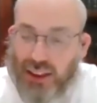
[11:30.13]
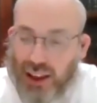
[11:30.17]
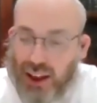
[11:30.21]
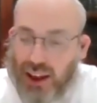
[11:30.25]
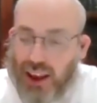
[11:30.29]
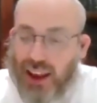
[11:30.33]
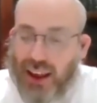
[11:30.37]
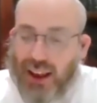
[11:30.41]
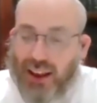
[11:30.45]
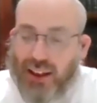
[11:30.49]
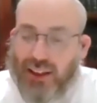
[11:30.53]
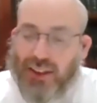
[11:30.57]

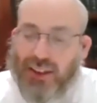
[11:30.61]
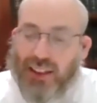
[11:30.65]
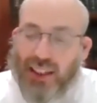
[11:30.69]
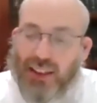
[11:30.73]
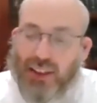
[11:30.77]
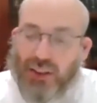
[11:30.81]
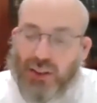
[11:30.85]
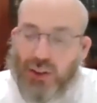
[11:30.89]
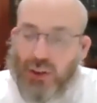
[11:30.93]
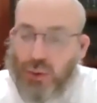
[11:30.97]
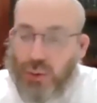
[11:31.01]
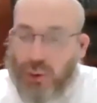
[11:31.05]

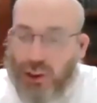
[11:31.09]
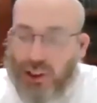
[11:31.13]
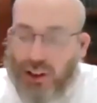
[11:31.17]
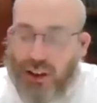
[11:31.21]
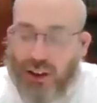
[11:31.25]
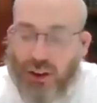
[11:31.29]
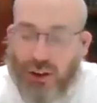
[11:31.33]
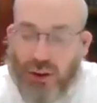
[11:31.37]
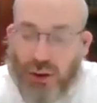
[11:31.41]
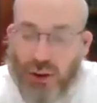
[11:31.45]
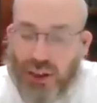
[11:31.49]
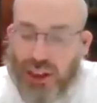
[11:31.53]

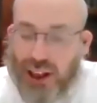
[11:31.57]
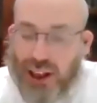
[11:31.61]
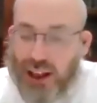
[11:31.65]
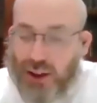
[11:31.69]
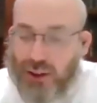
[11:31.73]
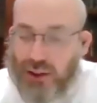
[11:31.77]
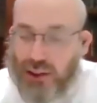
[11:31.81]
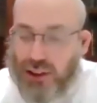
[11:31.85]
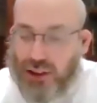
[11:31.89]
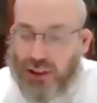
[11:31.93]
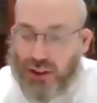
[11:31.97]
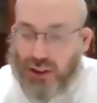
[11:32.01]

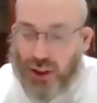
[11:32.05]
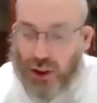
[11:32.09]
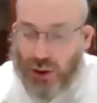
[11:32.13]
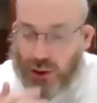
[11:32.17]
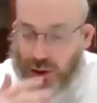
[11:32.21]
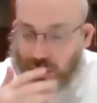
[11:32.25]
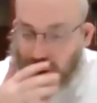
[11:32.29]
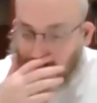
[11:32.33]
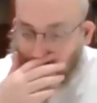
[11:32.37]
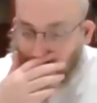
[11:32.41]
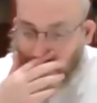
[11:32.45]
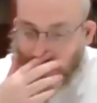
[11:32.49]
22,000
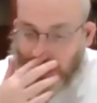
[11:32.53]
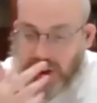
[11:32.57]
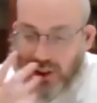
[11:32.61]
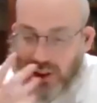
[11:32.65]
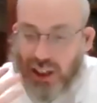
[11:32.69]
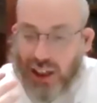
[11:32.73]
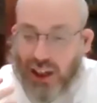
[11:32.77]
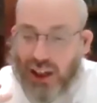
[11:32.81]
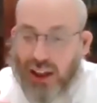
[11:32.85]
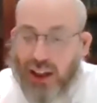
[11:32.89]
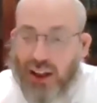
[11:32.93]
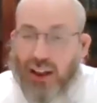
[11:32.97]
soldiers.